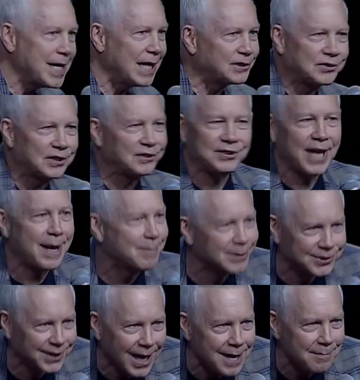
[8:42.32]
it's the same
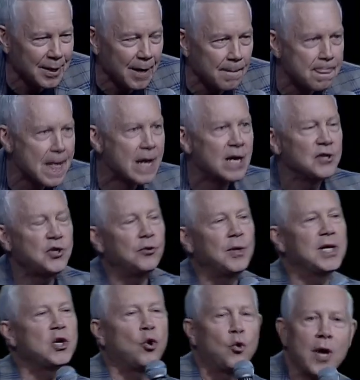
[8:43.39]
assignment. To
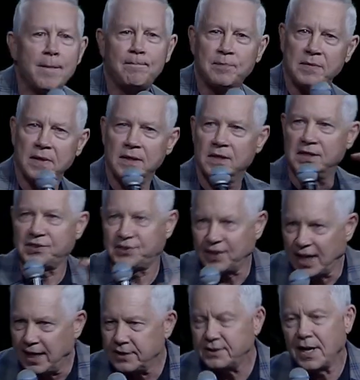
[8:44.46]
equip the
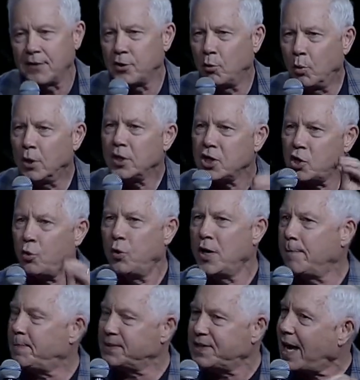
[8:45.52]
saints. Now, the word
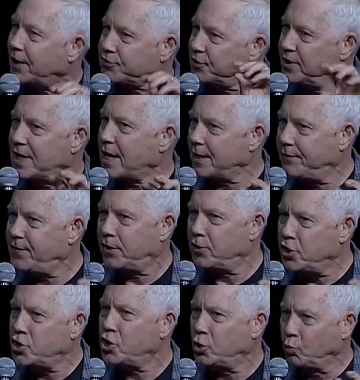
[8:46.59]
equip is actually not a very
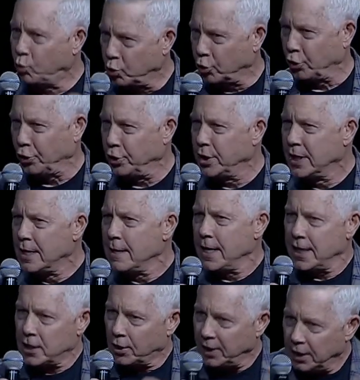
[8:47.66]
good word
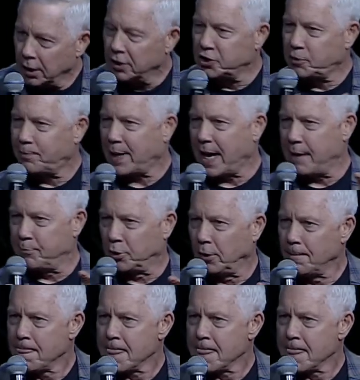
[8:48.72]
in our English Bible,